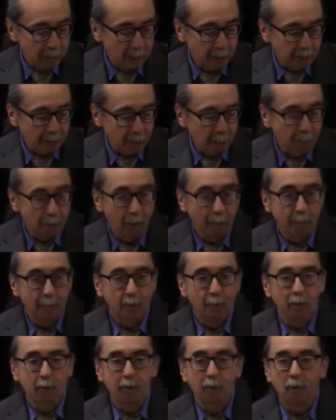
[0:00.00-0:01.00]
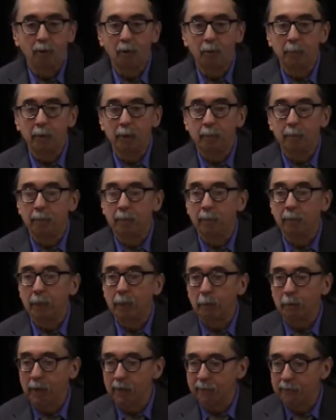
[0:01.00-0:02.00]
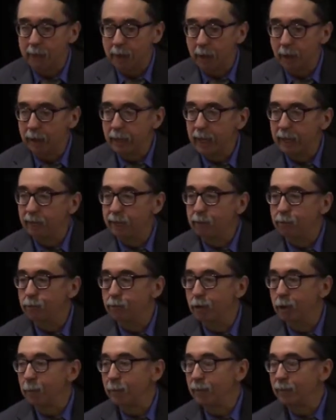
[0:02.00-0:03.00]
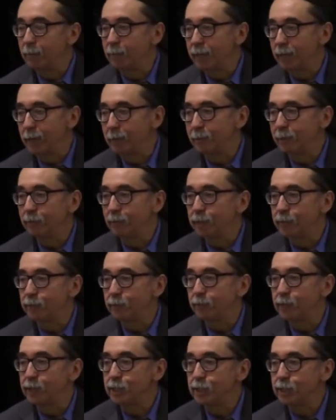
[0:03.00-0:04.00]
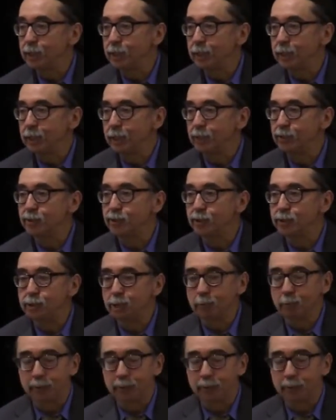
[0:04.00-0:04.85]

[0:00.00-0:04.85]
Sapulpa, Oklahoma. My wife Dawn, having grown up on the Menominee Reservation in central